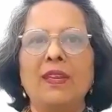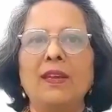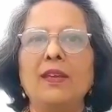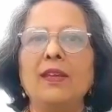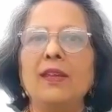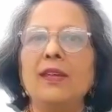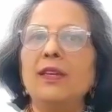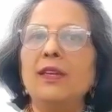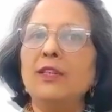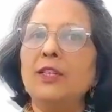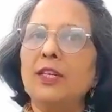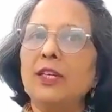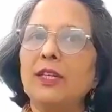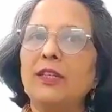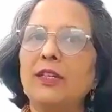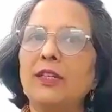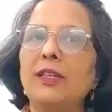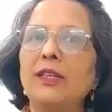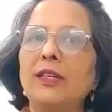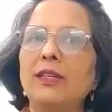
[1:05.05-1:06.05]
Chetana
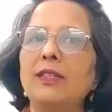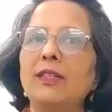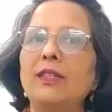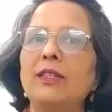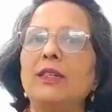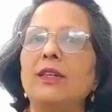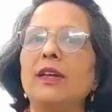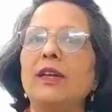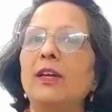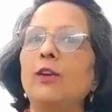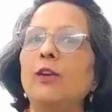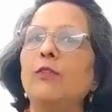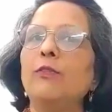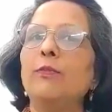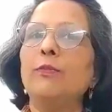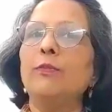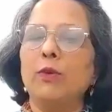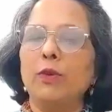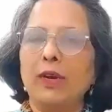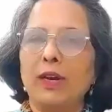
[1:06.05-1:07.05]
Shetty is the head
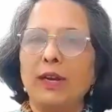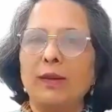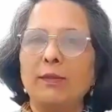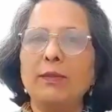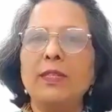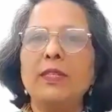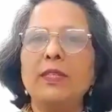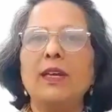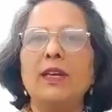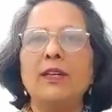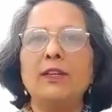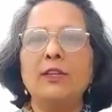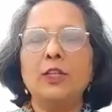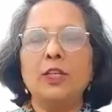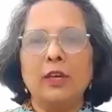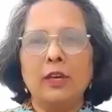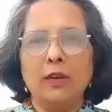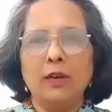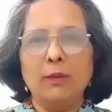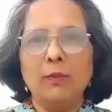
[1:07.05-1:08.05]
of programs at
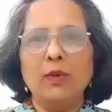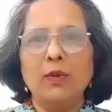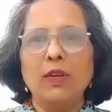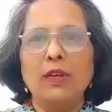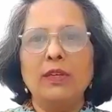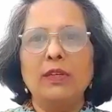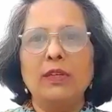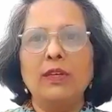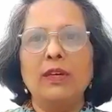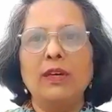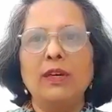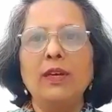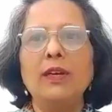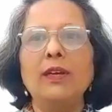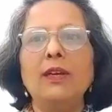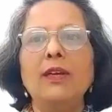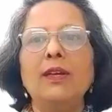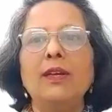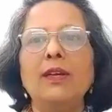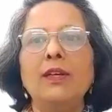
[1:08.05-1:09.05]
Share a Book
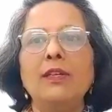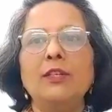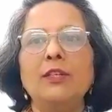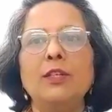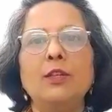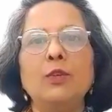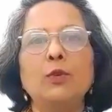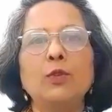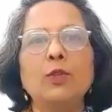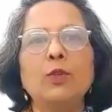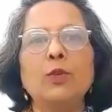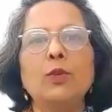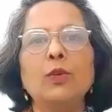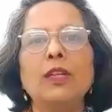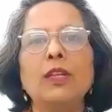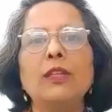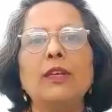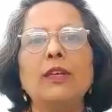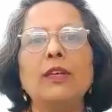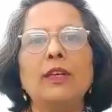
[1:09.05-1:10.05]
India. She used to
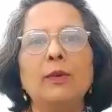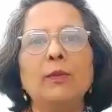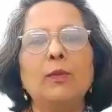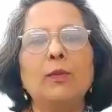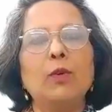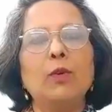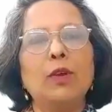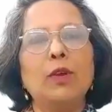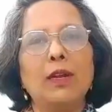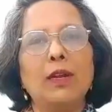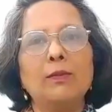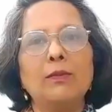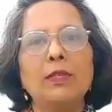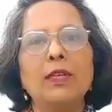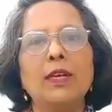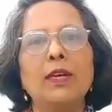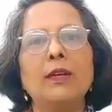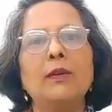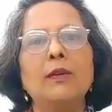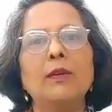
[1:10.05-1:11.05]
run reading
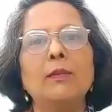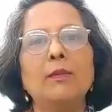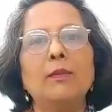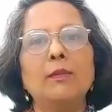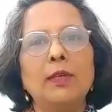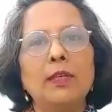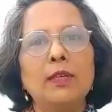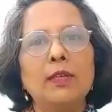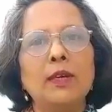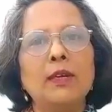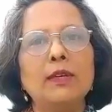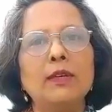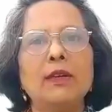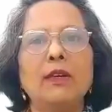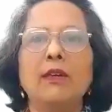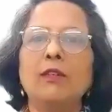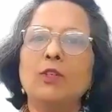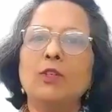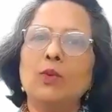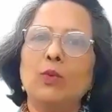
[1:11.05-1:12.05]
programs at
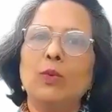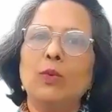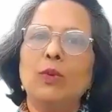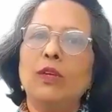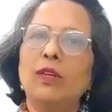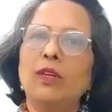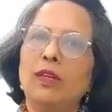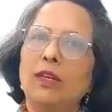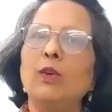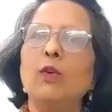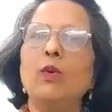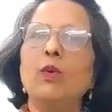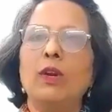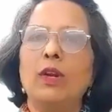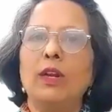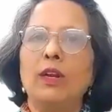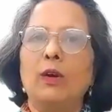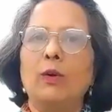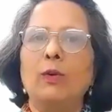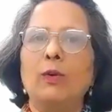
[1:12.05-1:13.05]
Mithanagar School in
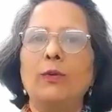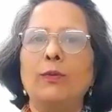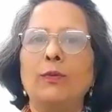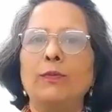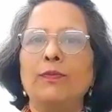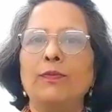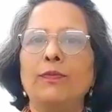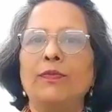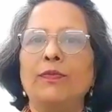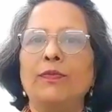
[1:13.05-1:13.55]
Goregaon.